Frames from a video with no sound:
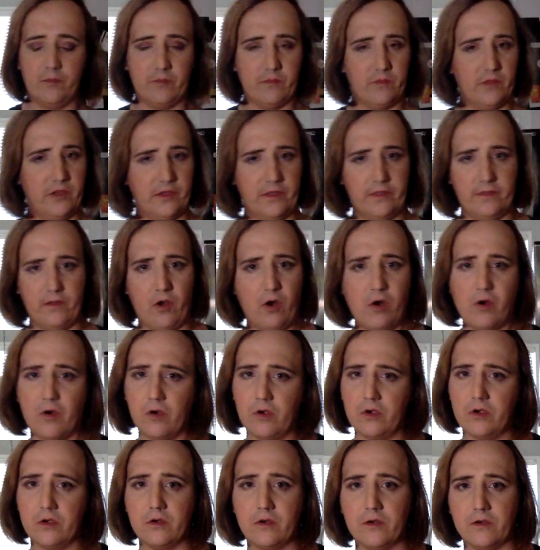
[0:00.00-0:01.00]
like in the
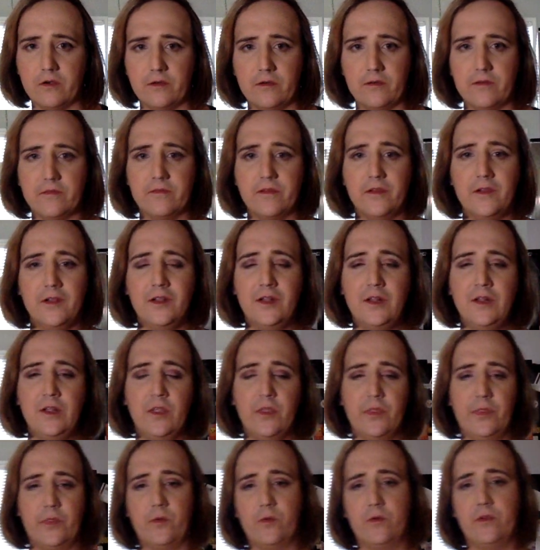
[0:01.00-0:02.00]
heart of
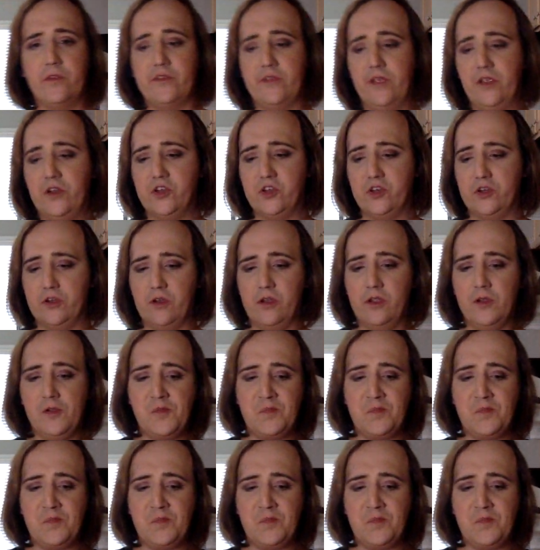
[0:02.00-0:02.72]
the recession.